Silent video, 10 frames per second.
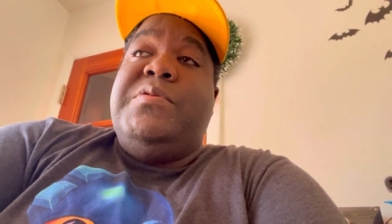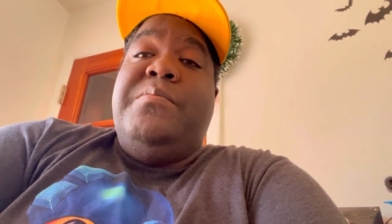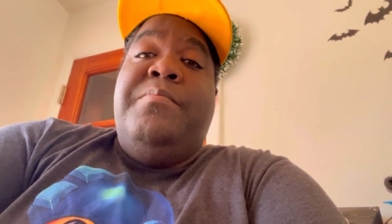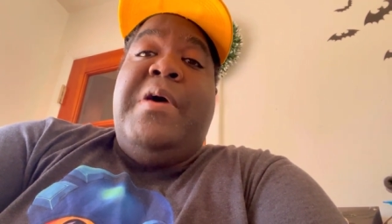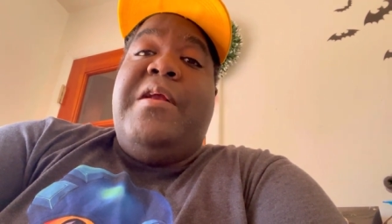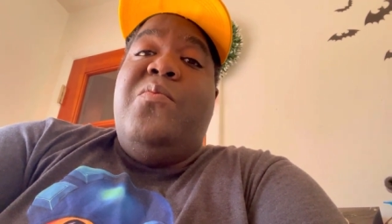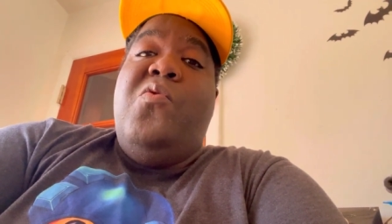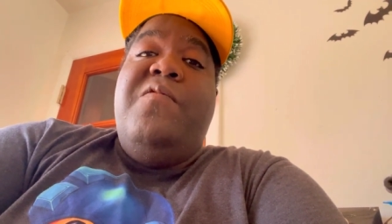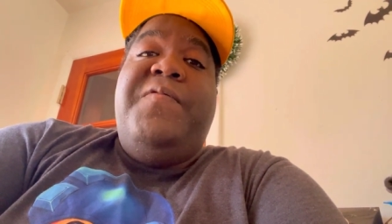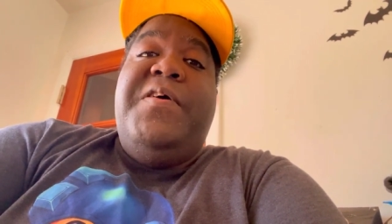Modern
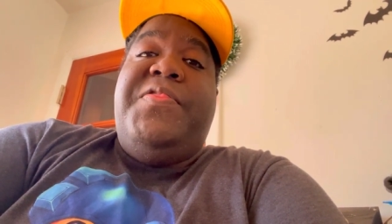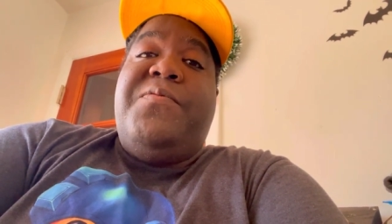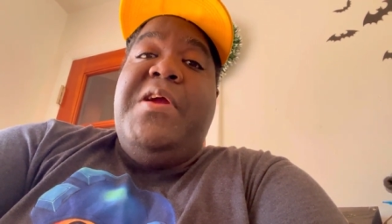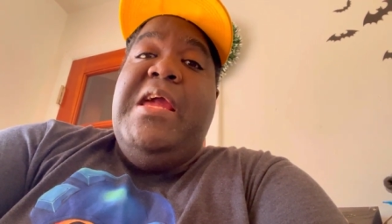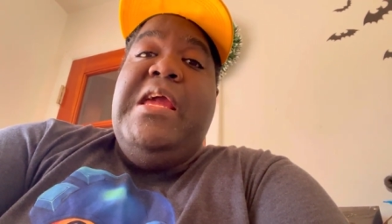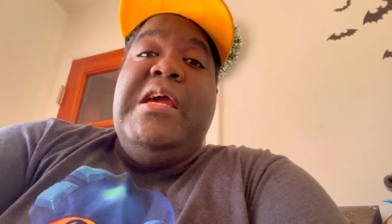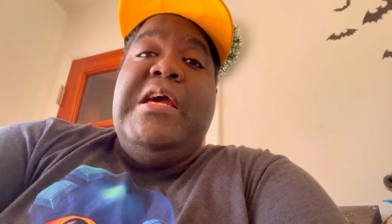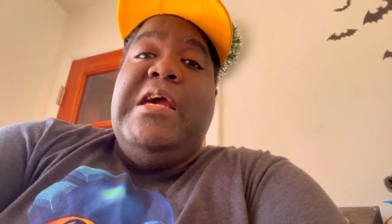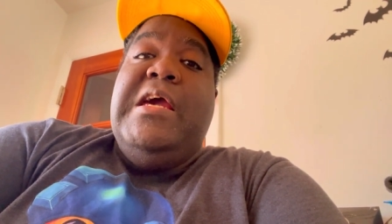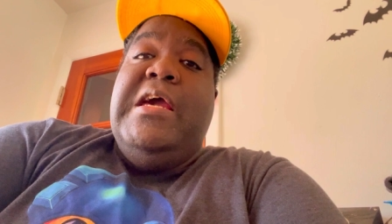Warfare 3
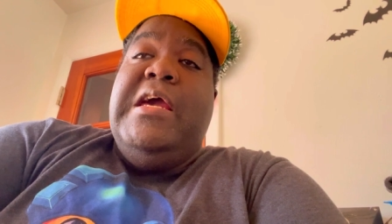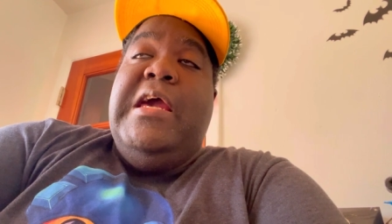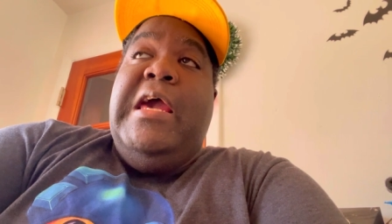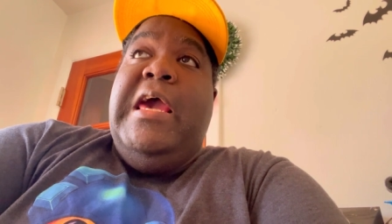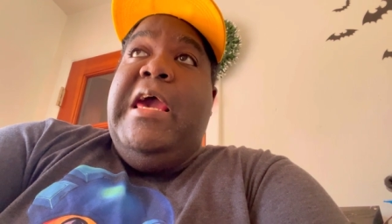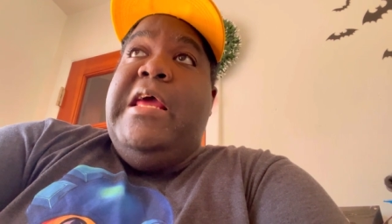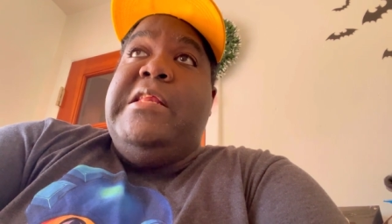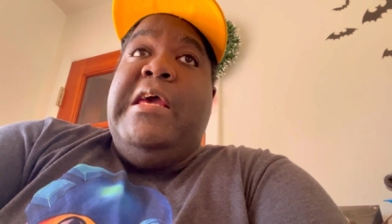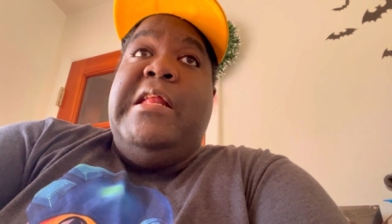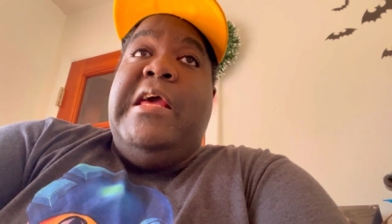
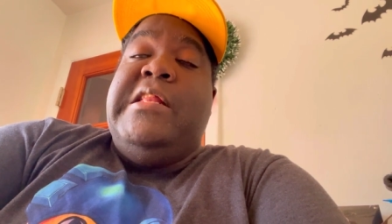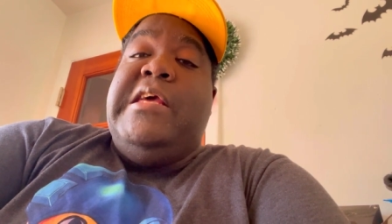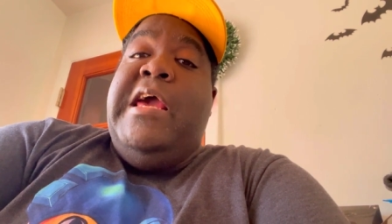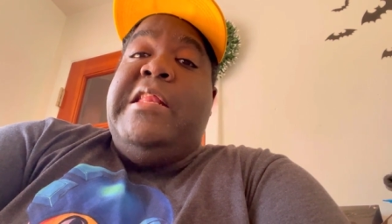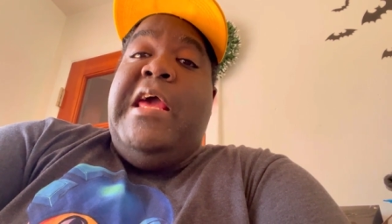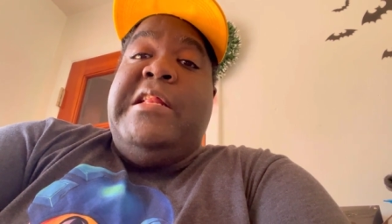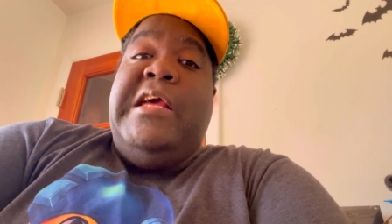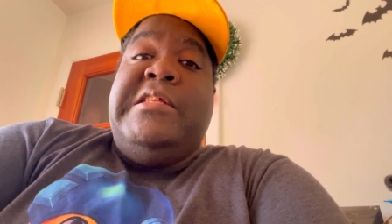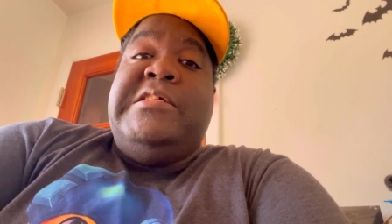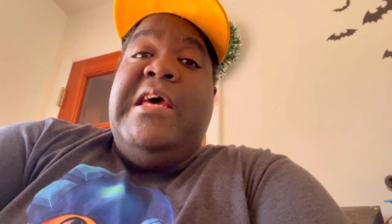
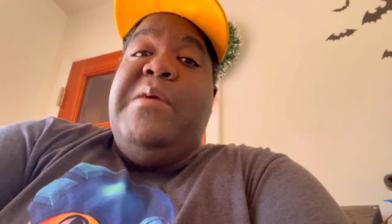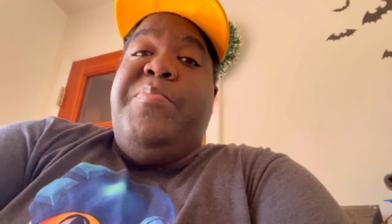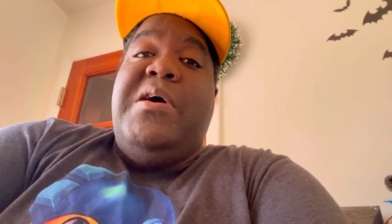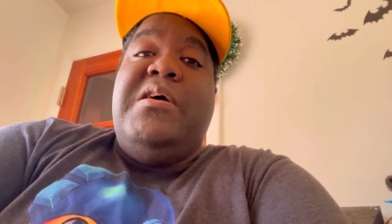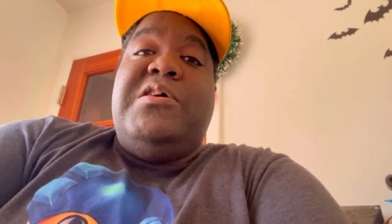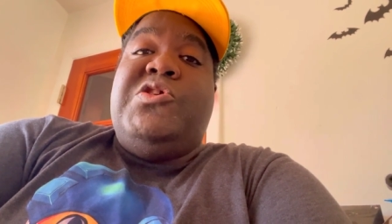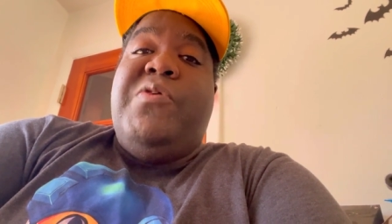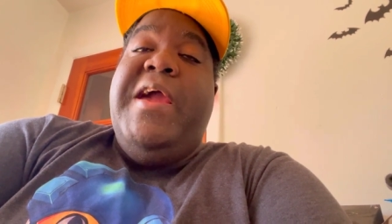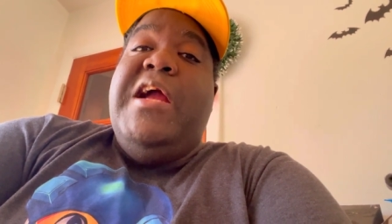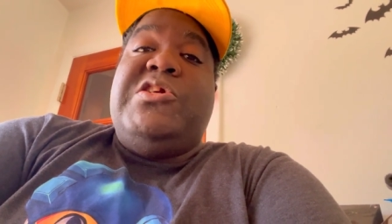and say bump
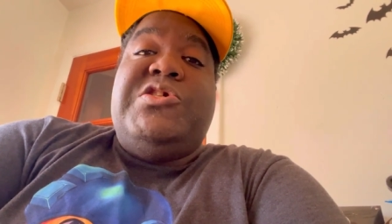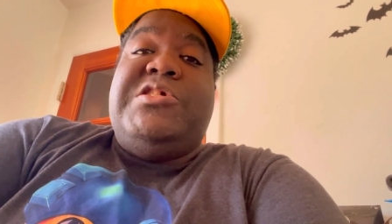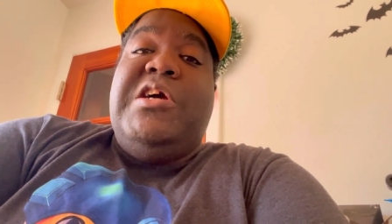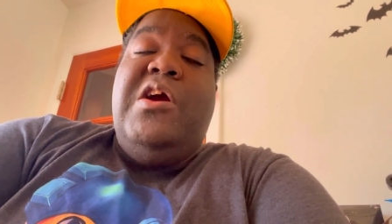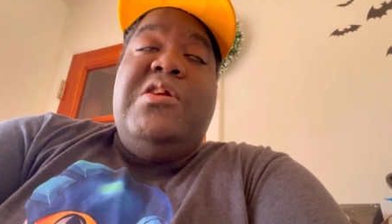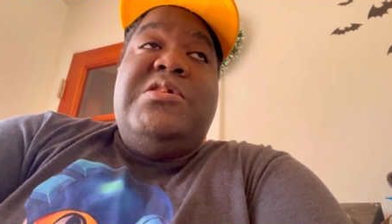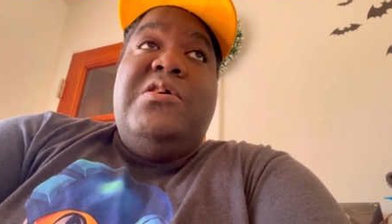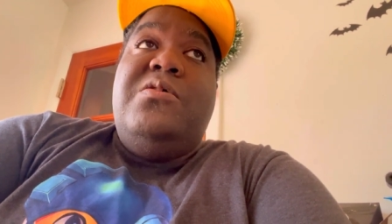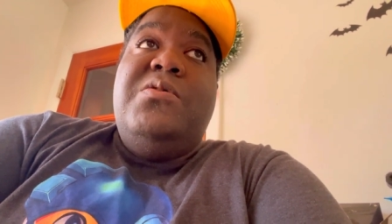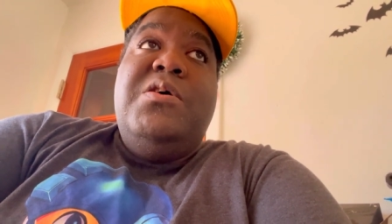Treyarch's turn.
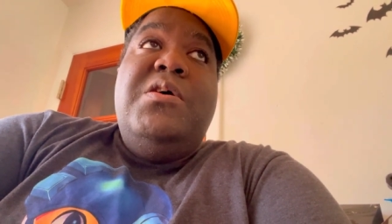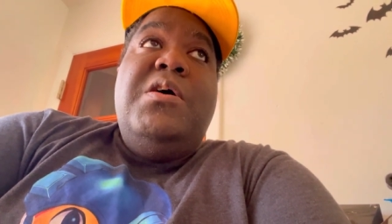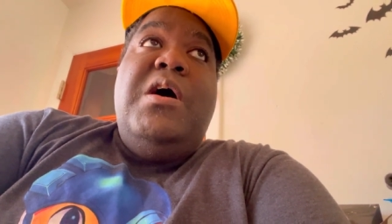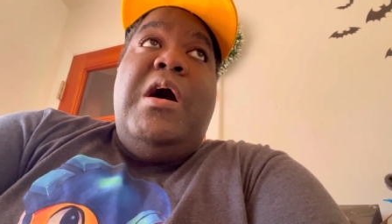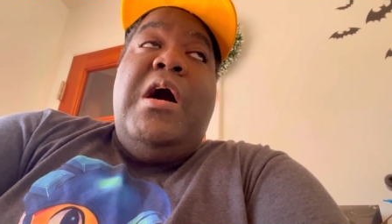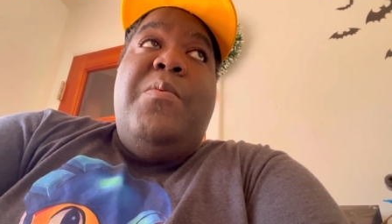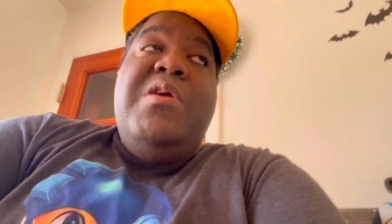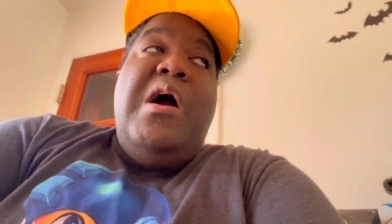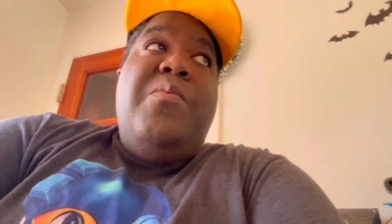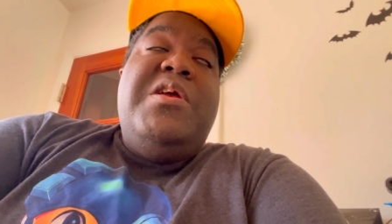So
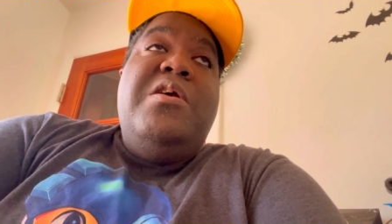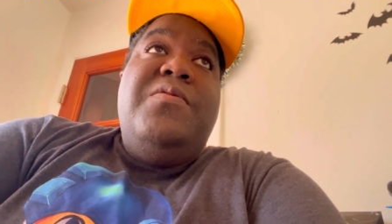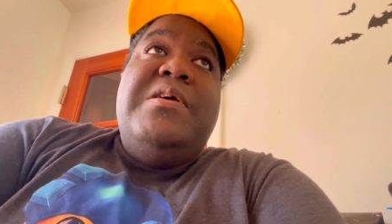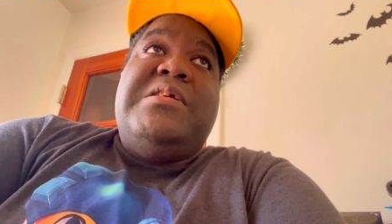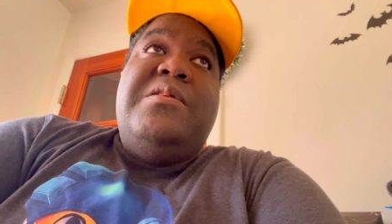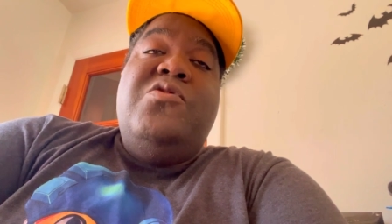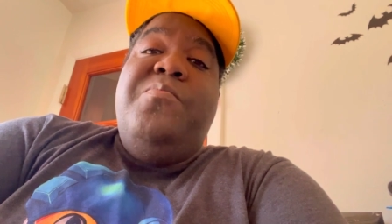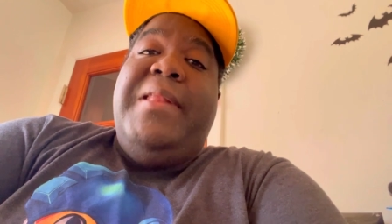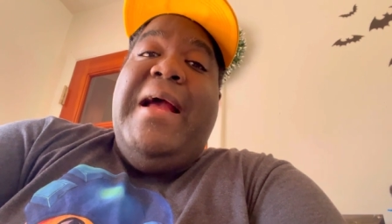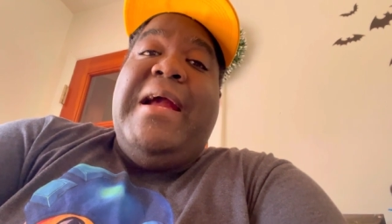we already know there's a new
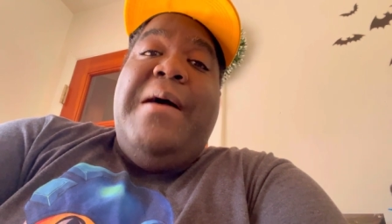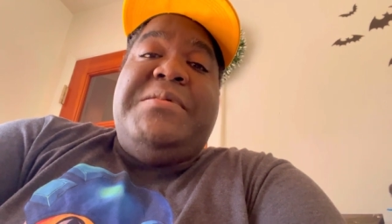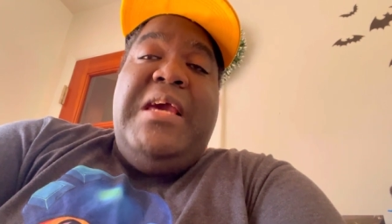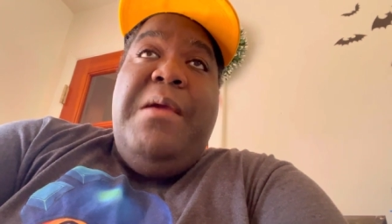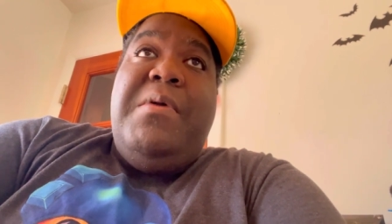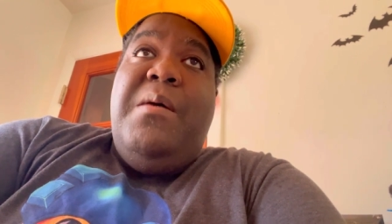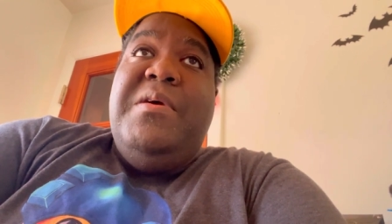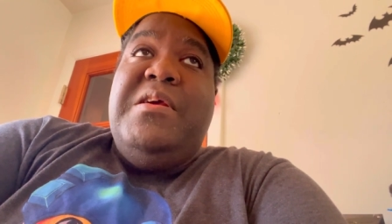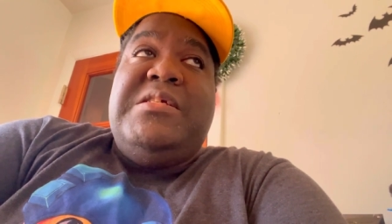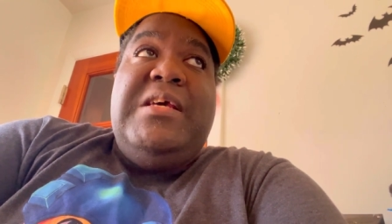Black Ops game
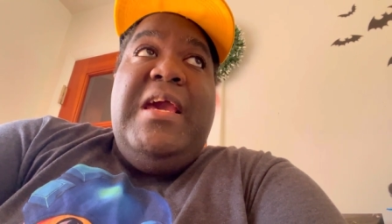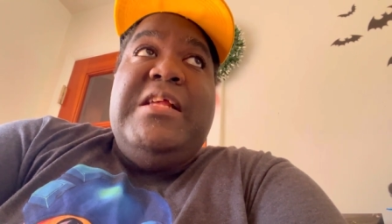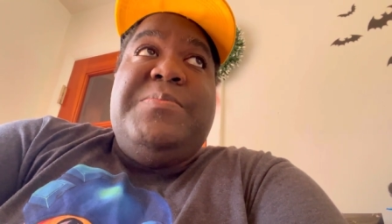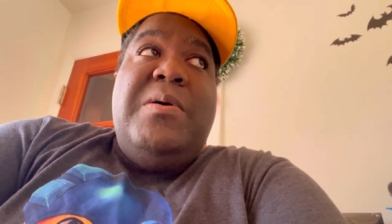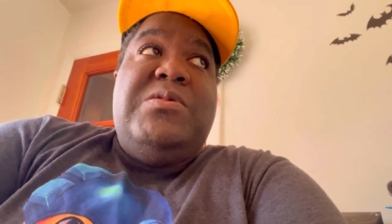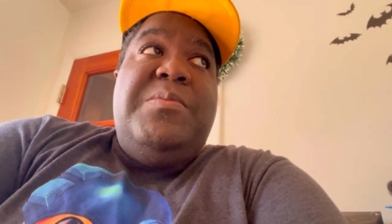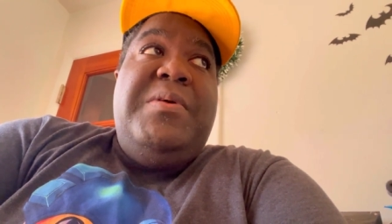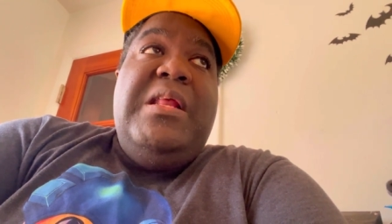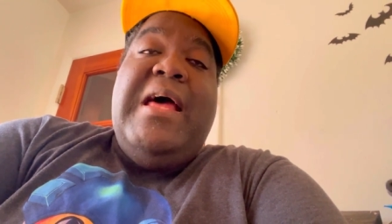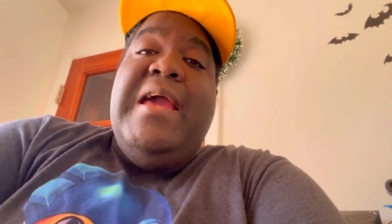coming. They're saying it's supposed to
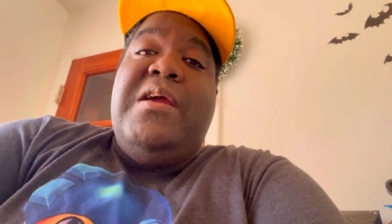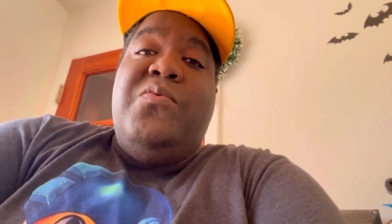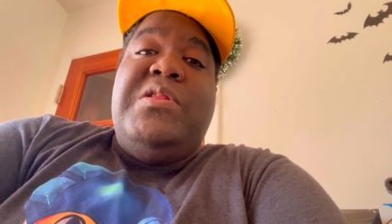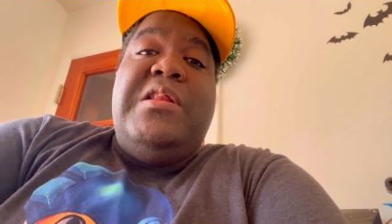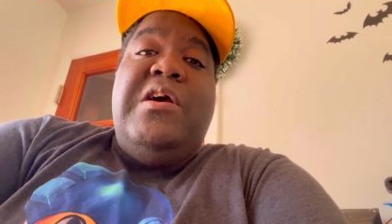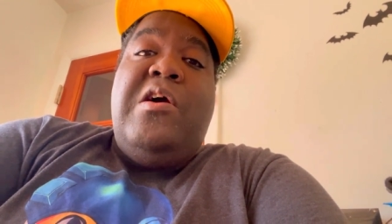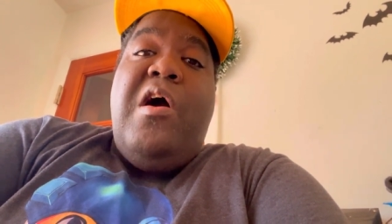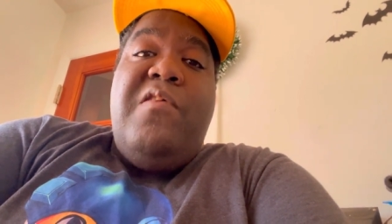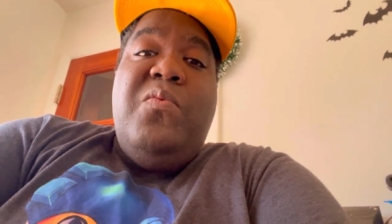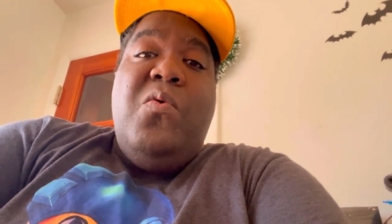be like within the
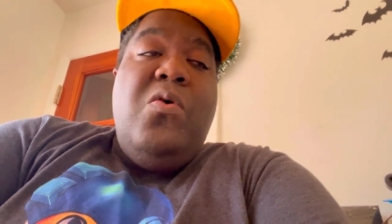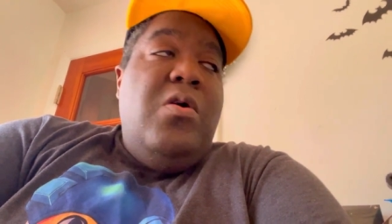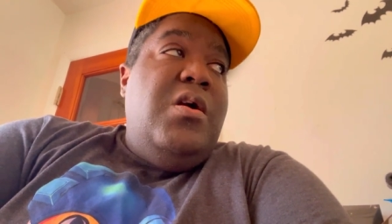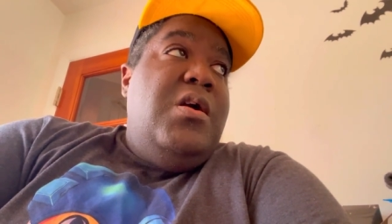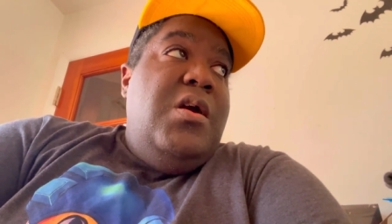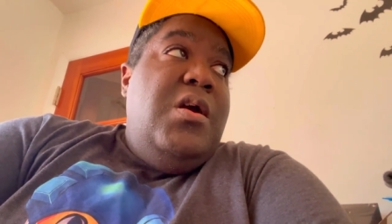Gulf War.